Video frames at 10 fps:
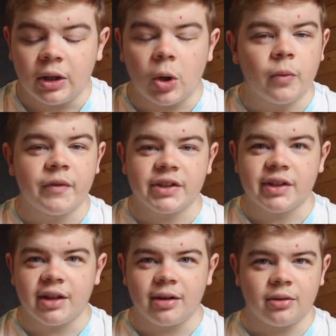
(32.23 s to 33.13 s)

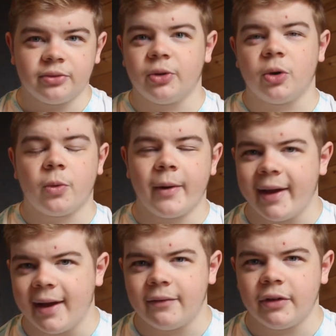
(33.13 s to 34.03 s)
Obviously, talk quite
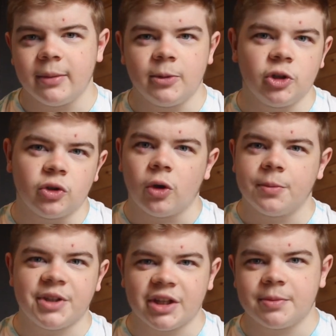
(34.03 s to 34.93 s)
heavily about the top
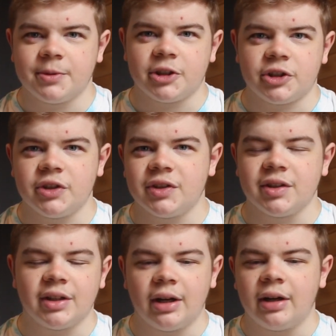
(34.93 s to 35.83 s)
6 positions, and
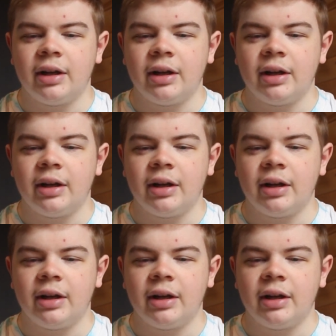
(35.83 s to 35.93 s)
then